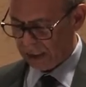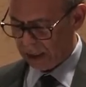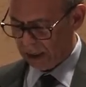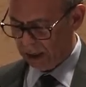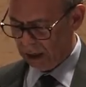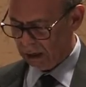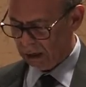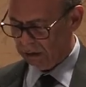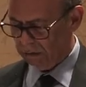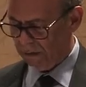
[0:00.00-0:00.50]

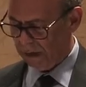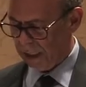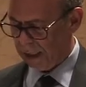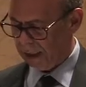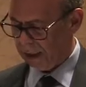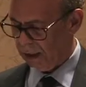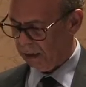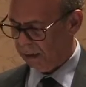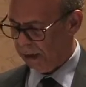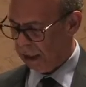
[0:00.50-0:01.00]
cultivate
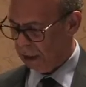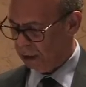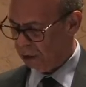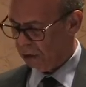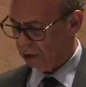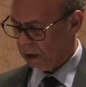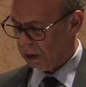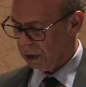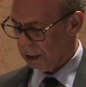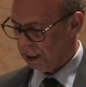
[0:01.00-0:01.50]
their
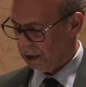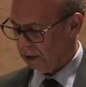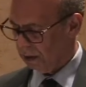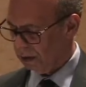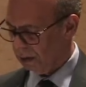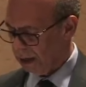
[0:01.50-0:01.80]
interest and their